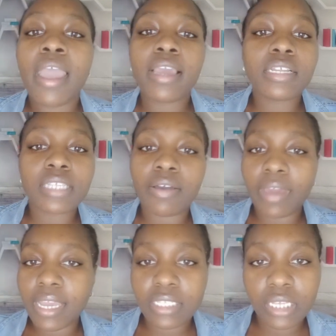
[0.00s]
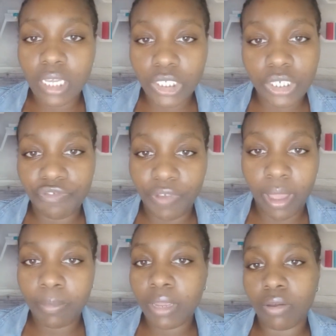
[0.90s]
It is okay to kiss your
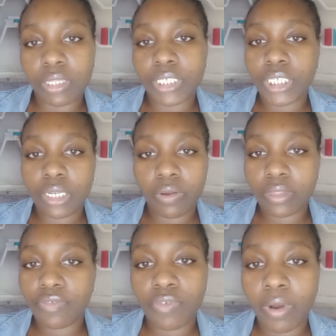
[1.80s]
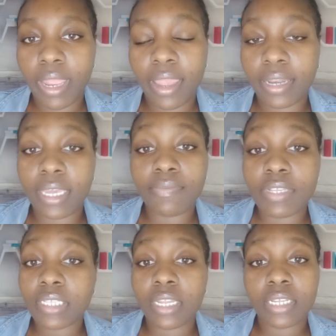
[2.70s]
family on the cheek or the forehead,
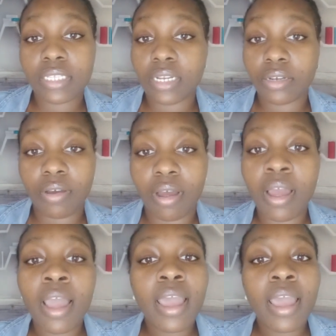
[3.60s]
even still as an adult.